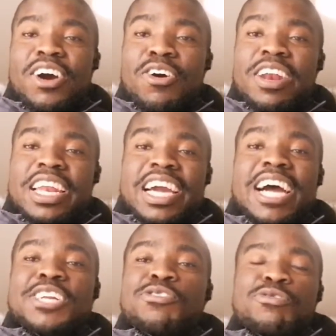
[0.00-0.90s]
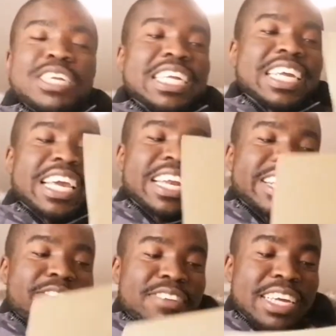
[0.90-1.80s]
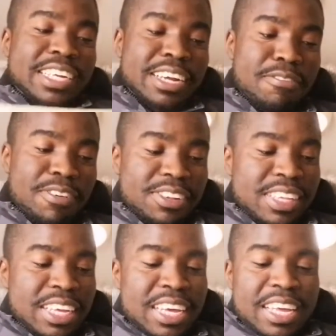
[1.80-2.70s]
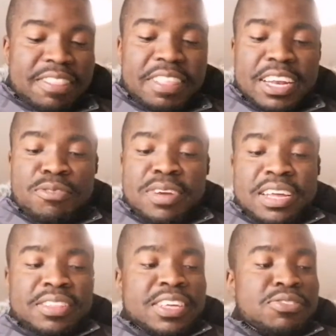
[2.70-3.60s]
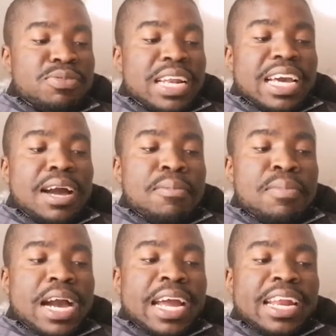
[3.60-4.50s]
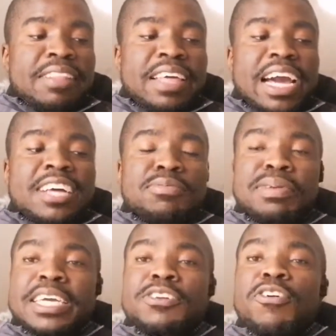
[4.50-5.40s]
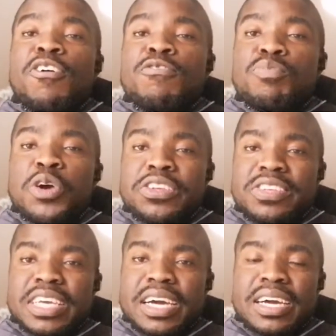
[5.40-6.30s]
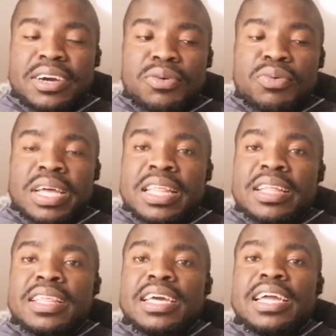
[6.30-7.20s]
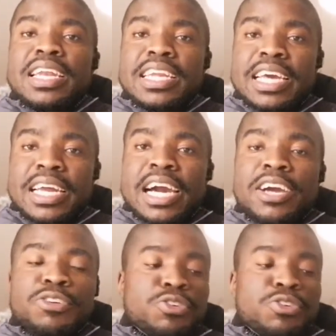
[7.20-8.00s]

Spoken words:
only at routine intervals. This will come under the aspect of moisture, whether the linen are